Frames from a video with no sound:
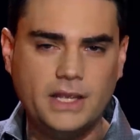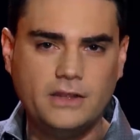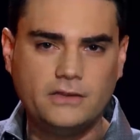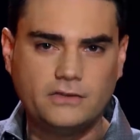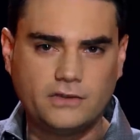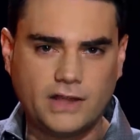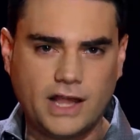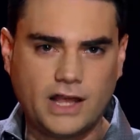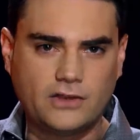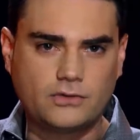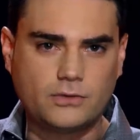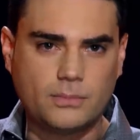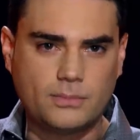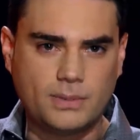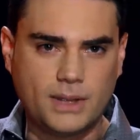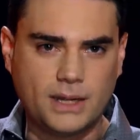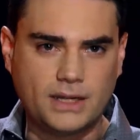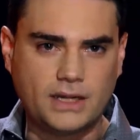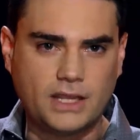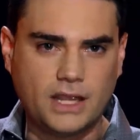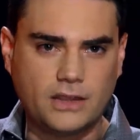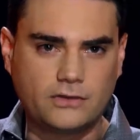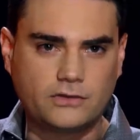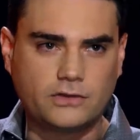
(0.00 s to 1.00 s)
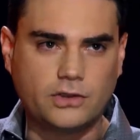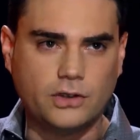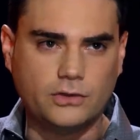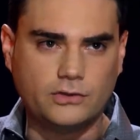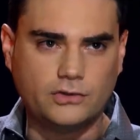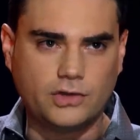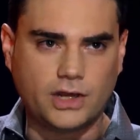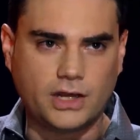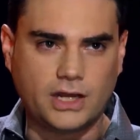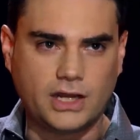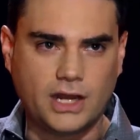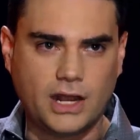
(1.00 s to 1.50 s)
slash Ben Guest. Go
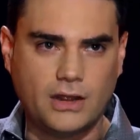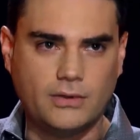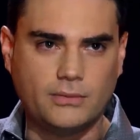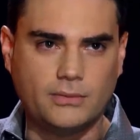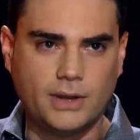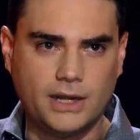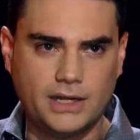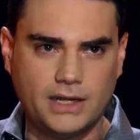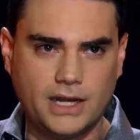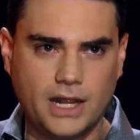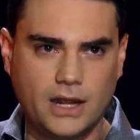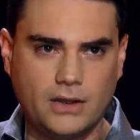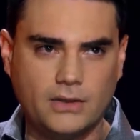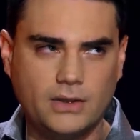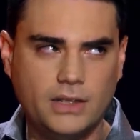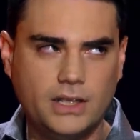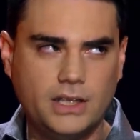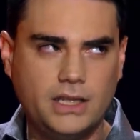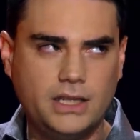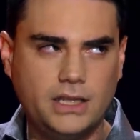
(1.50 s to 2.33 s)
check it out right now.